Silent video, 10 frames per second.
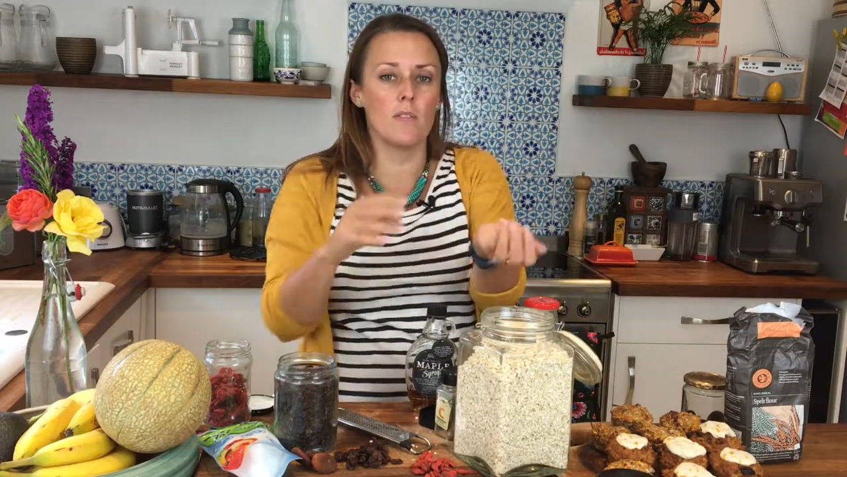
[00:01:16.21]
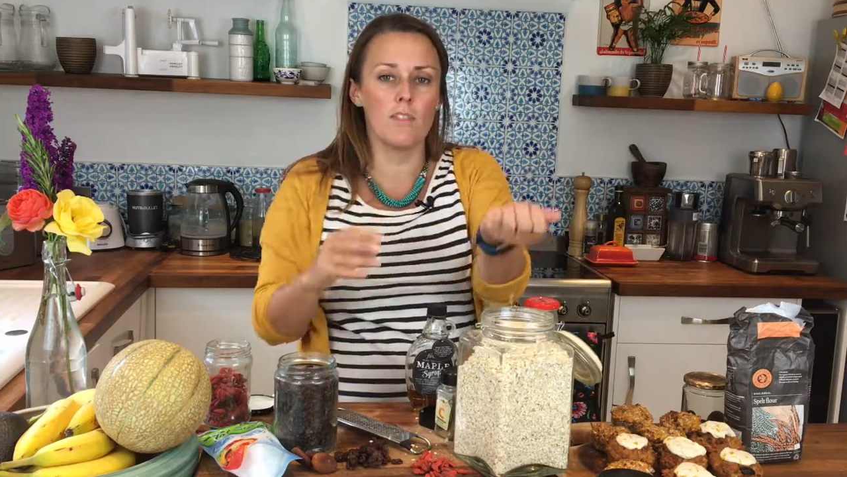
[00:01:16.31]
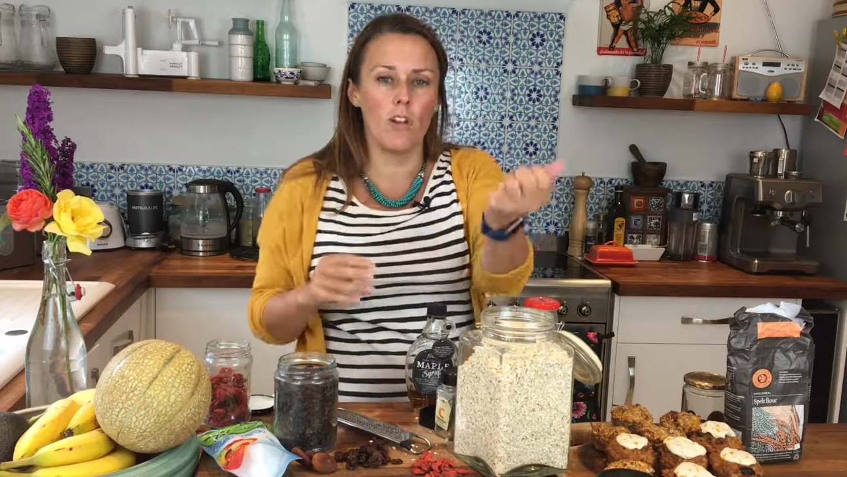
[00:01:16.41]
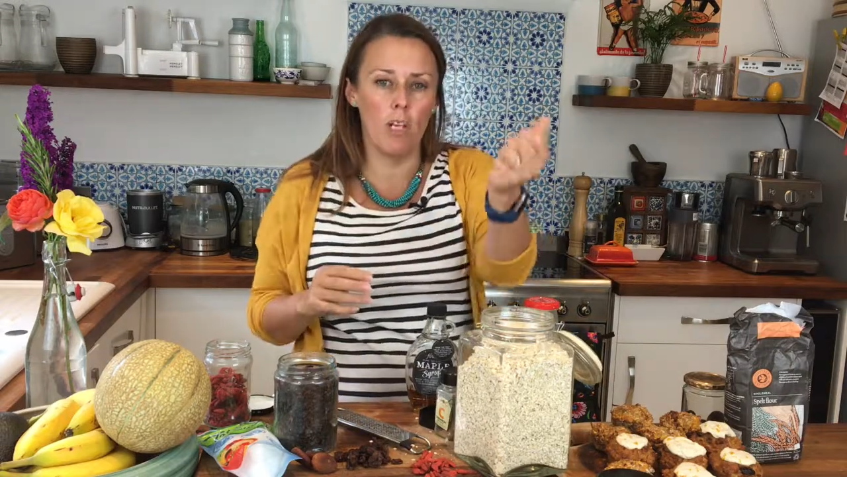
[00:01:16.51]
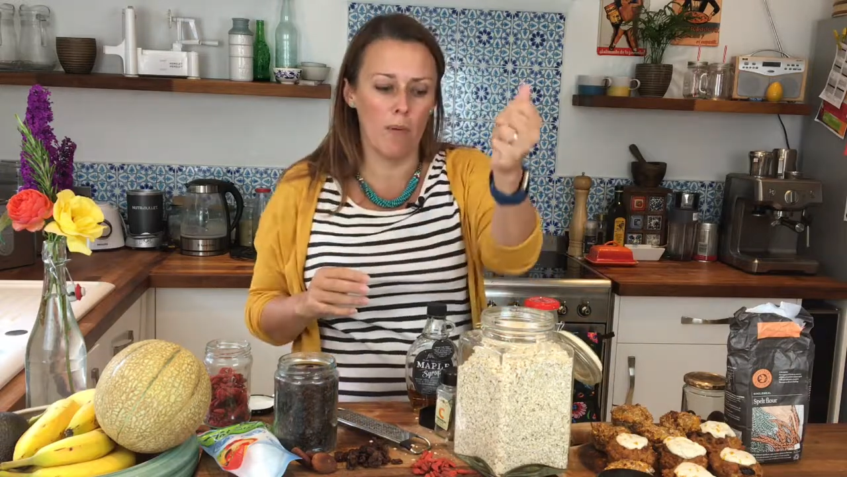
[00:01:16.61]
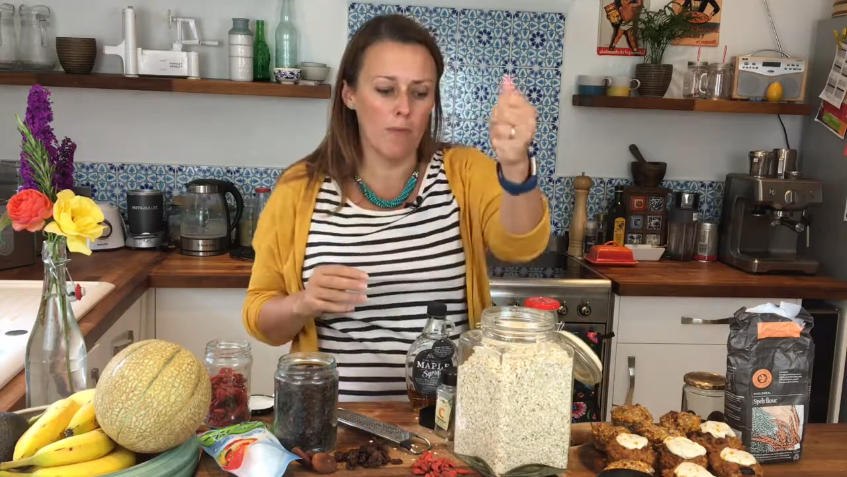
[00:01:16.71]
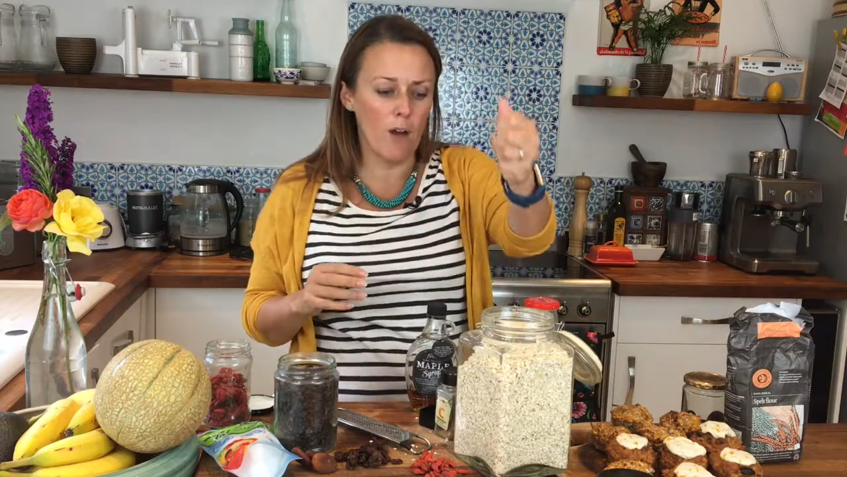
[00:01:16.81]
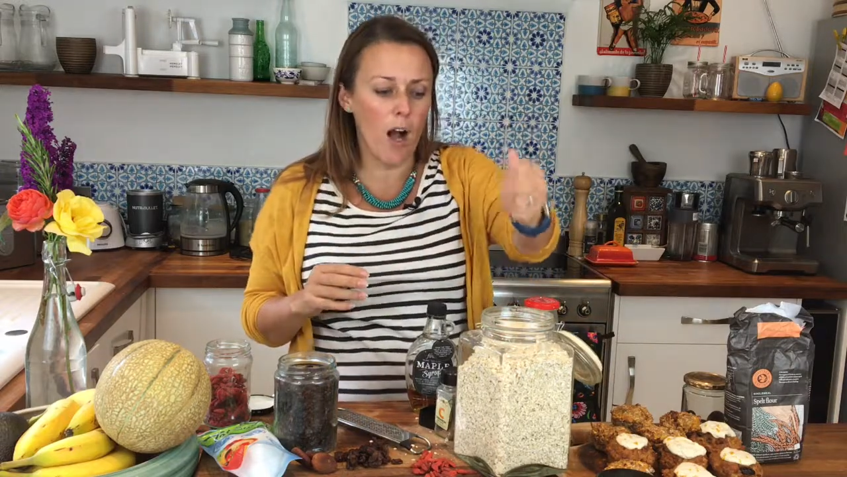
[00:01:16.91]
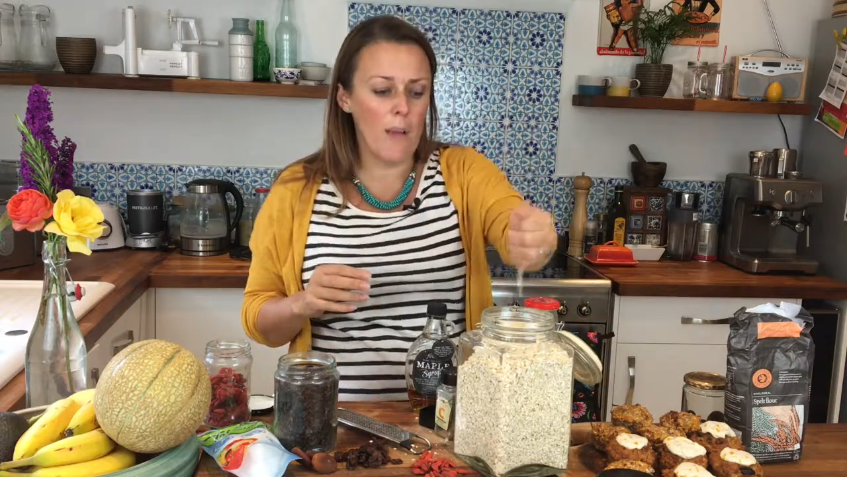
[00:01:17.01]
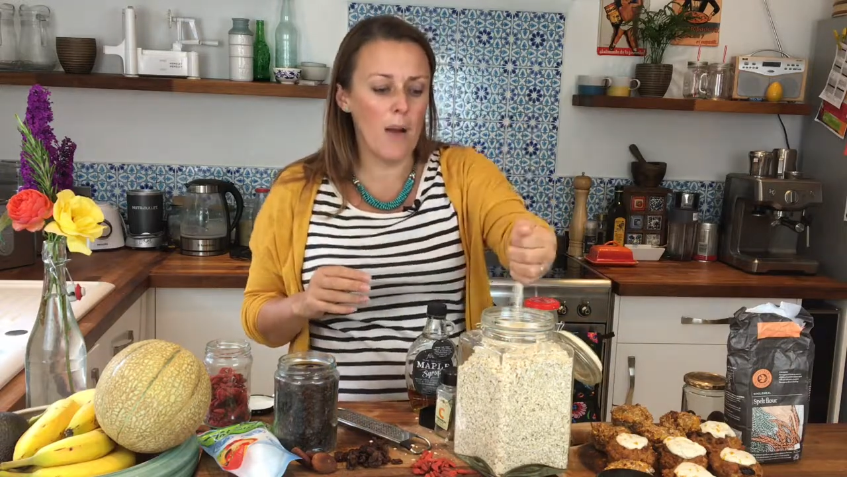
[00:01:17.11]
of soluble
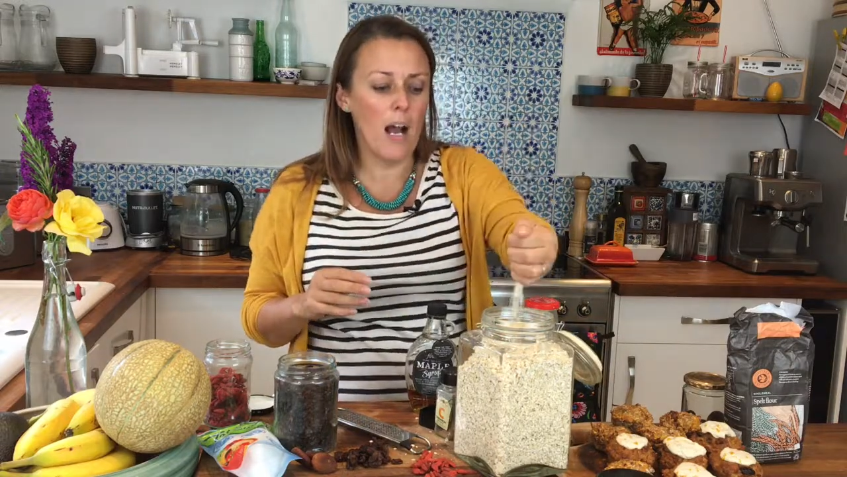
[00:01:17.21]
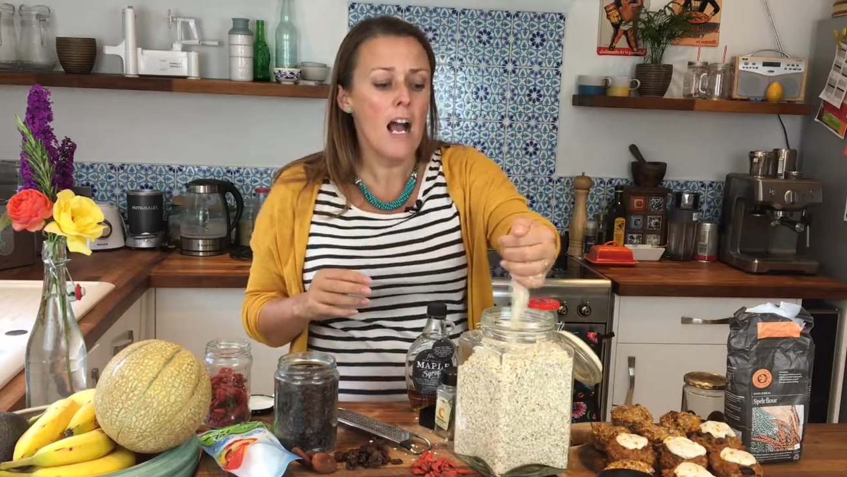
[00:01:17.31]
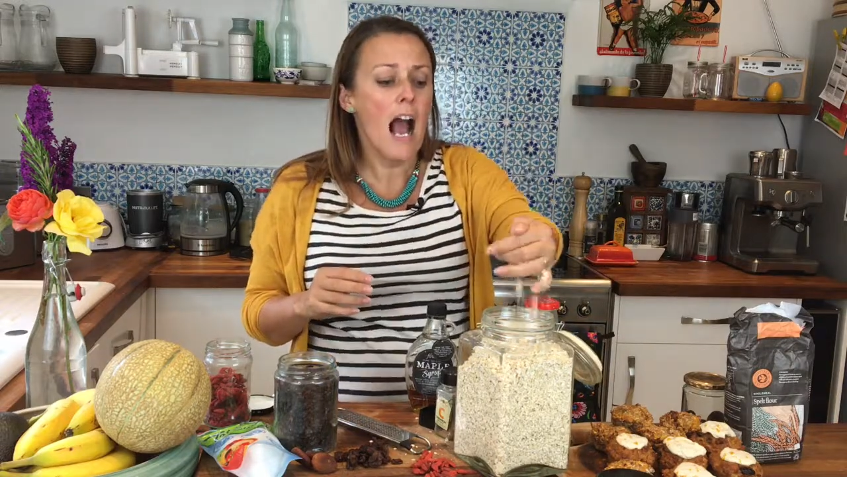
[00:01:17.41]
fibre